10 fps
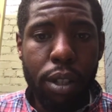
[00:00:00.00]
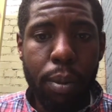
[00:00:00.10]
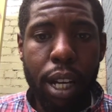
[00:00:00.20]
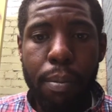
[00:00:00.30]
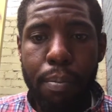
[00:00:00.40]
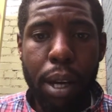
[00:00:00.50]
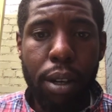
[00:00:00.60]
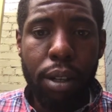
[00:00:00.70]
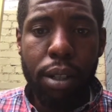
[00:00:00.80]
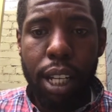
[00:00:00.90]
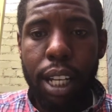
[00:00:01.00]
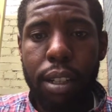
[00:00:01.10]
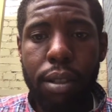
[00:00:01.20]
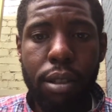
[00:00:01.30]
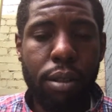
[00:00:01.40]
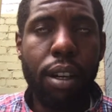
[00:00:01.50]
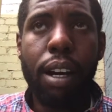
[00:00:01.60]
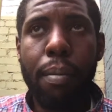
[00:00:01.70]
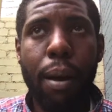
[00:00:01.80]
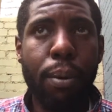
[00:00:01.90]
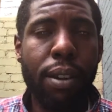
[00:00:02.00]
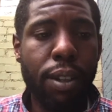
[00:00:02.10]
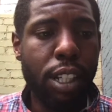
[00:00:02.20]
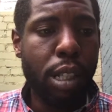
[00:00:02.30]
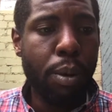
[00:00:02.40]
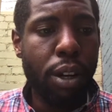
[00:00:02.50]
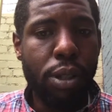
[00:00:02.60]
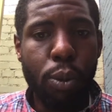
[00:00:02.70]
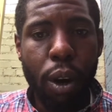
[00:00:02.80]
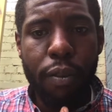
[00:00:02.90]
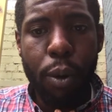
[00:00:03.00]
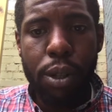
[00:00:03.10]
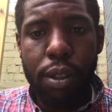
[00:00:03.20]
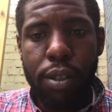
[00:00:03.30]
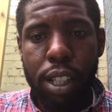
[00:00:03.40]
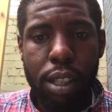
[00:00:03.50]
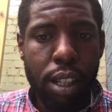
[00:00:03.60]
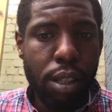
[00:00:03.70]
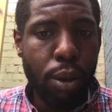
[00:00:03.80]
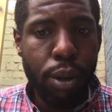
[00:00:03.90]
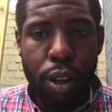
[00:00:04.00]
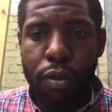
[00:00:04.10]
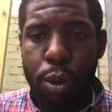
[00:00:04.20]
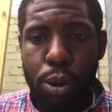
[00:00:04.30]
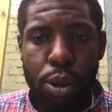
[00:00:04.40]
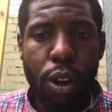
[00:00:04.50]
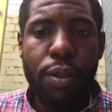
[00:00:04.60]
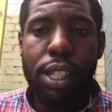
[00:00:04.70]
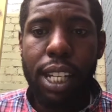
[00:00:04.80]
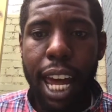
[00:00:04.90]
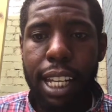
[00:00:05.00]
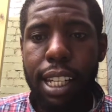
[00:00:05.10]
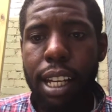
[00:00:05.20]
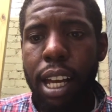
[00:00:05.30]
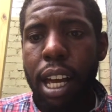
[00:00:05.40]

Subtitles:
to become better than my previous experience in the workforce of just custodial food service and acting,